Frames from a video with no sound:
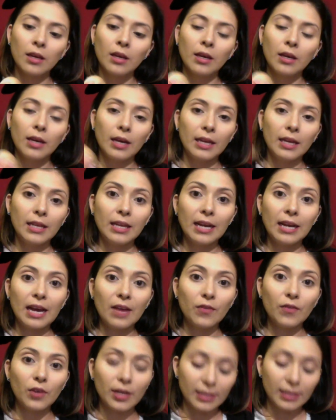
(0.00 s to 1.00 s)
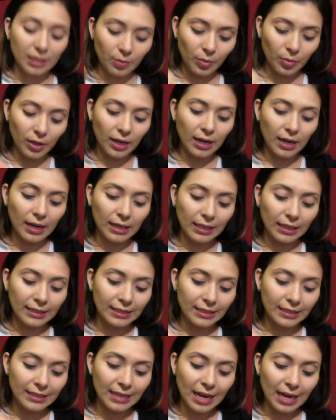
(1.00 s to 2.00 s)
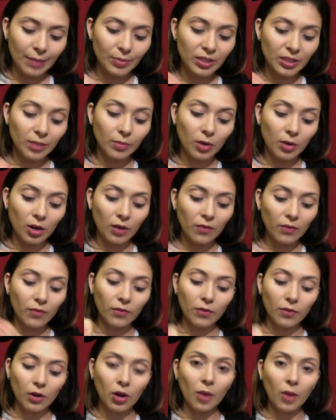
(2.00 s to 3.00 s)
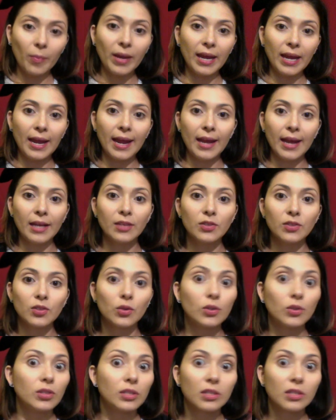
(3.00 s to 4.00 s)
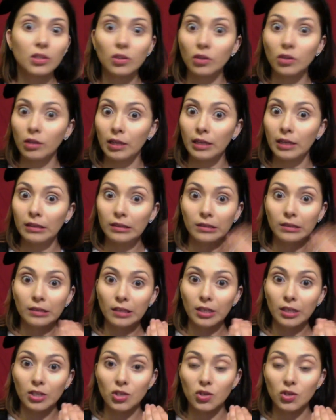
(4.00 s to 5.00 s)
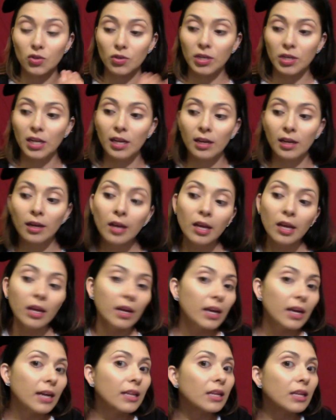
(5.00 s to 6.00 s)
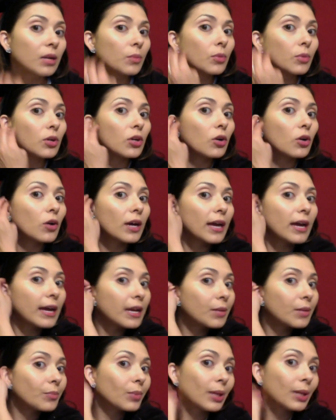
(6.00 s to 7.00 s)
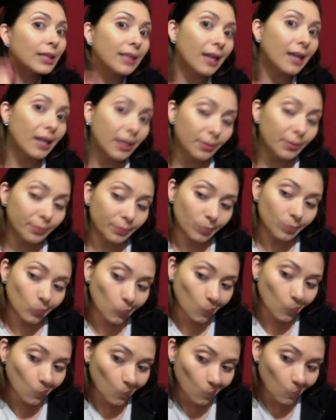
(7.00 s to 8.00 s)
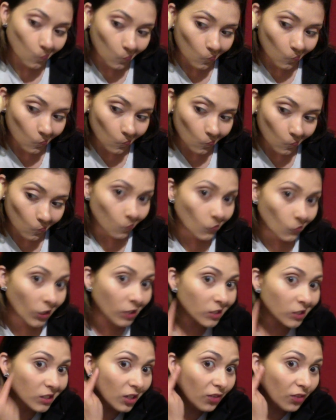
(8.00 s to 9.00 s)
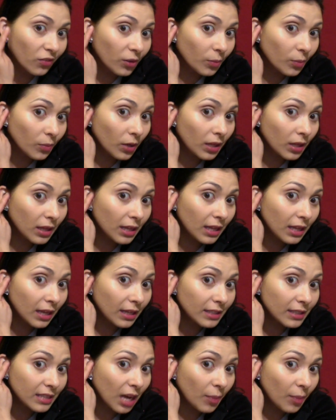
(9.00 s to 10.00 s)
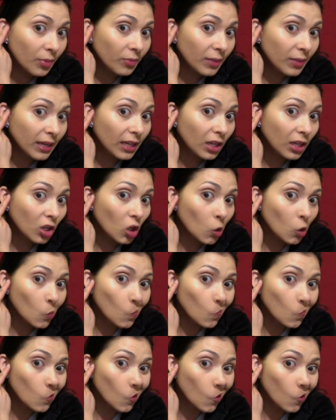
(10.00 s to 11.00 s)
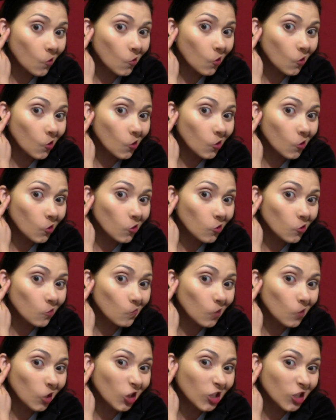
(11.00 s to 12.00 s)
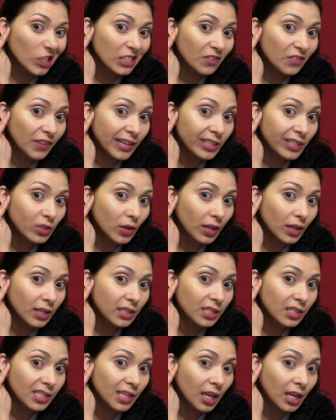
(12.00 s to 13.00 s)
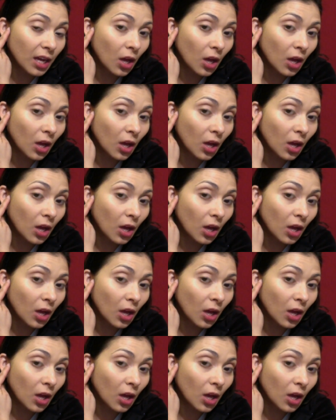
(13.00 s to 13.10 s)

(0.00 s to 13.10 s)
And then after I dip it in, I like to tap some off on my hand so it doesn't look like a streak. And then I'm going to go ahead and blend that in. I start from the top of my ear down, and I like to make this face so I can see